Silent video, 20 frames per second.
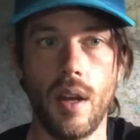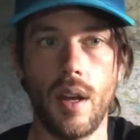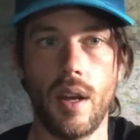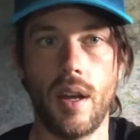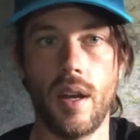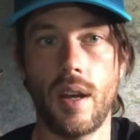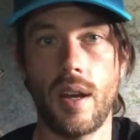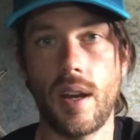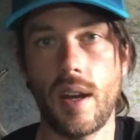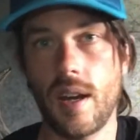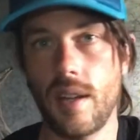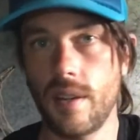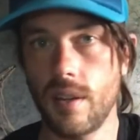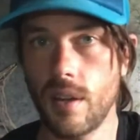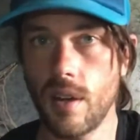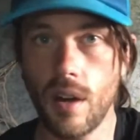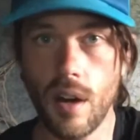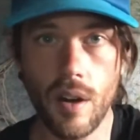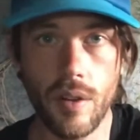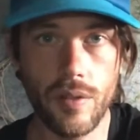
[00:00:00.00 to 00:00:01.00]
had a
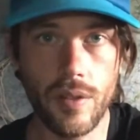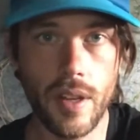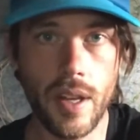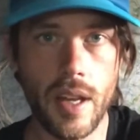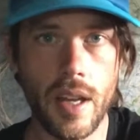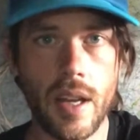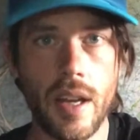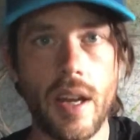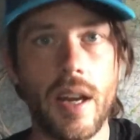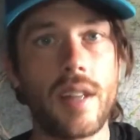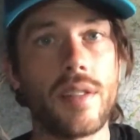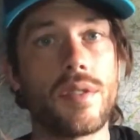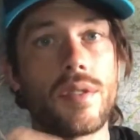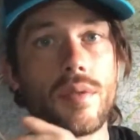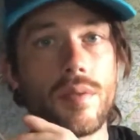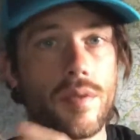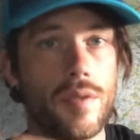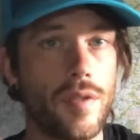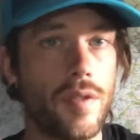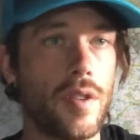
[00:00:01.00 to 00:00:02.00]
coffee, had
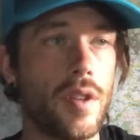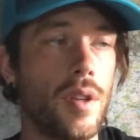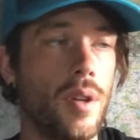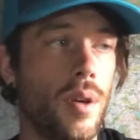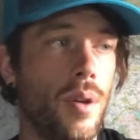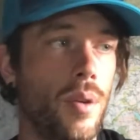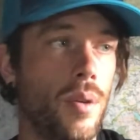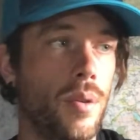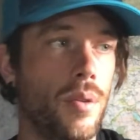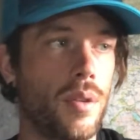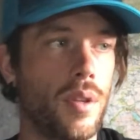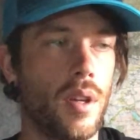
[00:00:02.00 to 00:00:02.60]
some food,